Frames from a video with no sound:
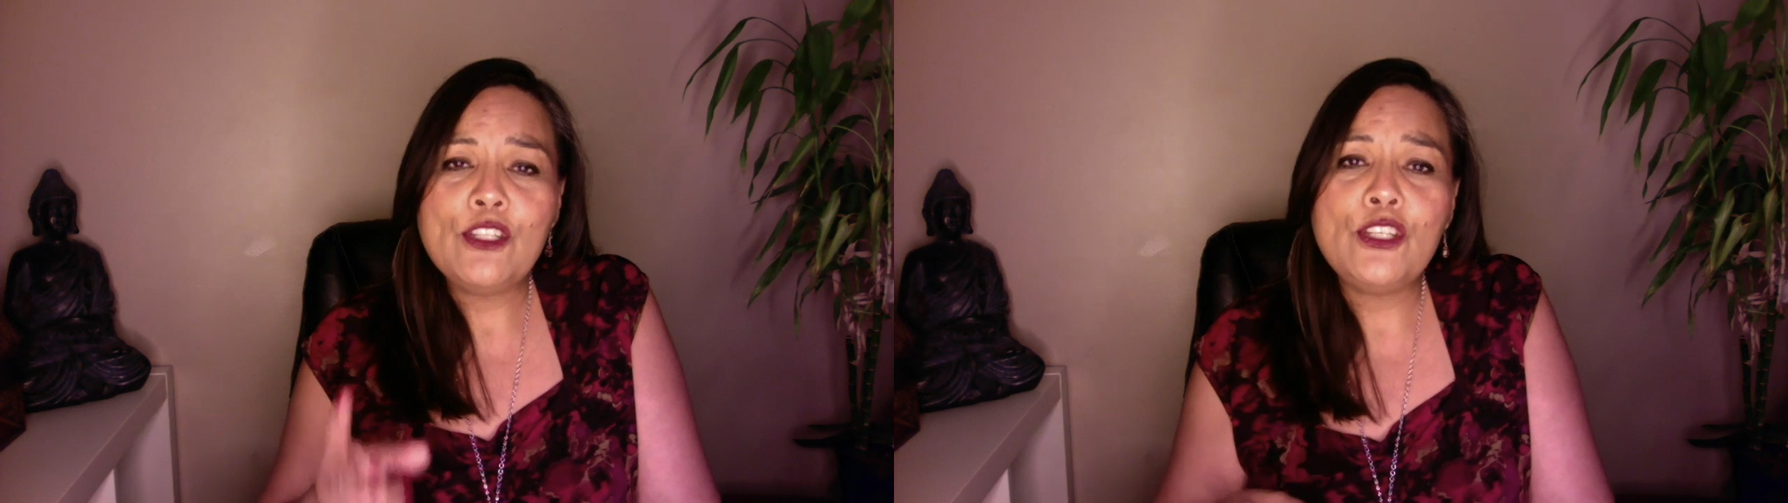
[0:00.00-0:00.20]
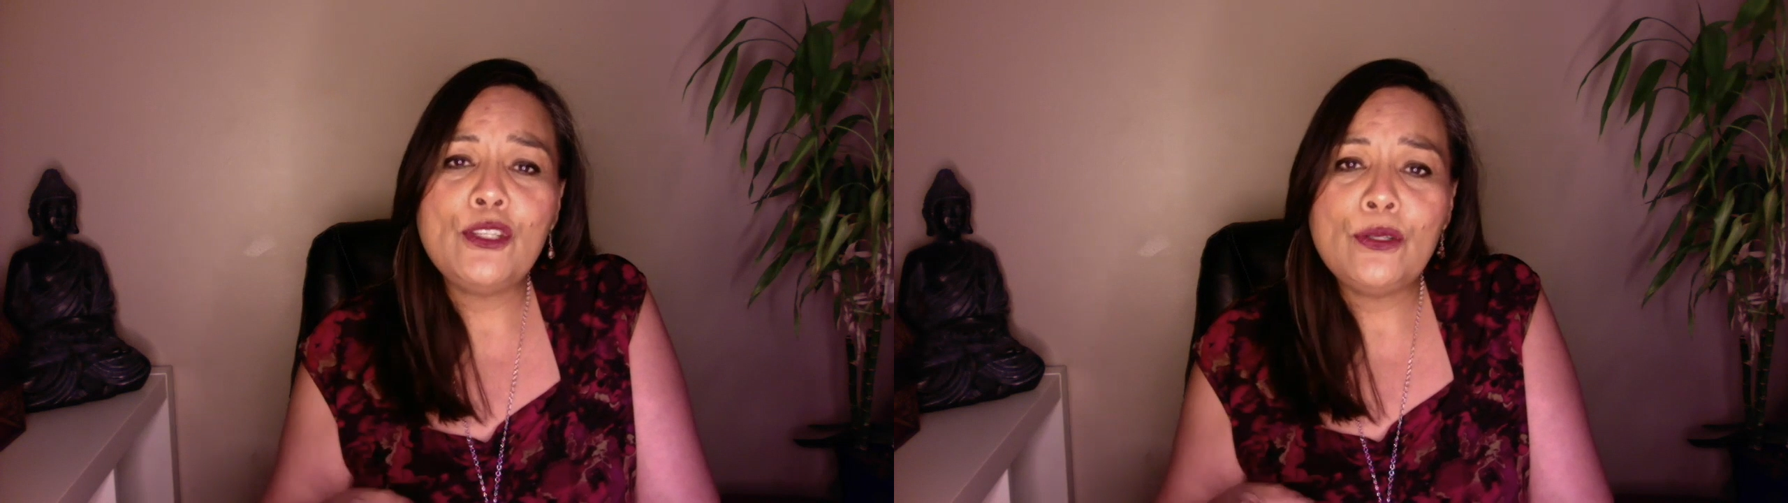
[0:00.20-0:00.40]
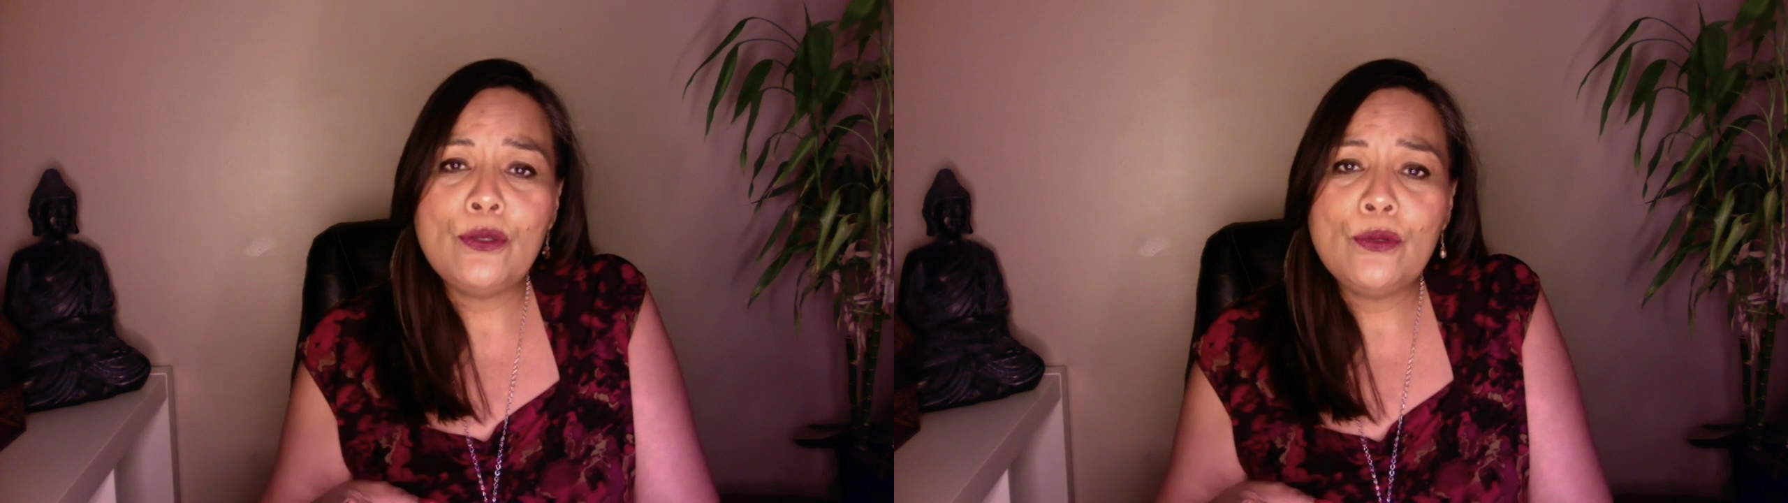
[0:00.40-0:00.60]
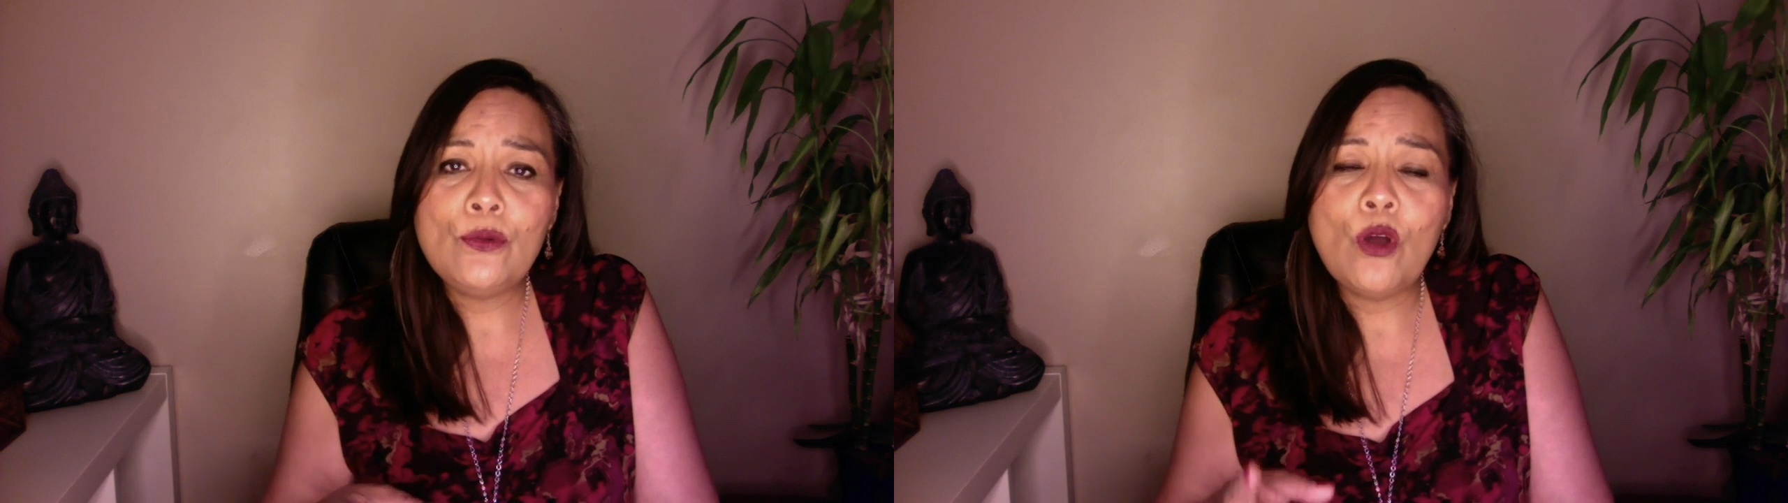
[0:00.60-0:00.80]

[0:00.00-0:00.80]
two